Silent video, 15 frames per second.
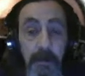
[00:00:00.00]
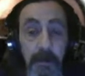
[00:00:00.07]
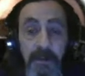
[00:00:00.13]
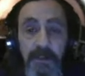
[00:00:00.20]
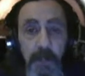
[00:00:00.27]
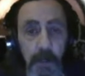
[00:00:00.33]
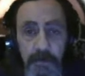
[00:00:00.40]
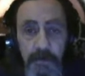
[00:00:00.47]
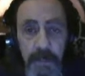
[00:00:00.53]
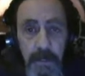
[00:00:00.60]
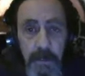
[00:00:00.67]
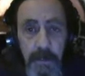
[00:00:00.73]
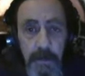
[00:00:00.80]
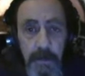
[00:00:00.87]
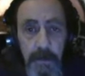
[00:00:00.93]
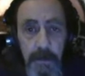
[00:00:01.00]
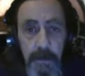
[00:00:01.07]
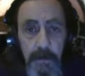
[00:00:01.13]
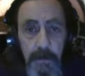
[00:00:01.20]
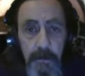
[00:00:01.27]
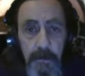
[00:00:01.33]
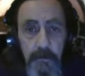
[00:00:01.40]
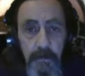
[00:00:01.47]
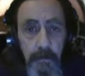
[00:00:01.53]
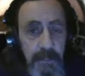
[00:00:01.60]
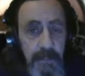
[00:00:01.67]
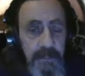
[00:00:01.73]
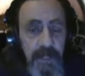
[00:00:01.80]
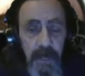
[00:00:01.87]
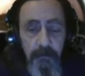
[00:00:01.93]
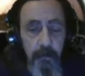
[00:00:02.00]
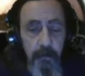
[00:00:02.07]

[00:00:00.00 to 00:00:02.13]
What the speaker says: preserves it from this time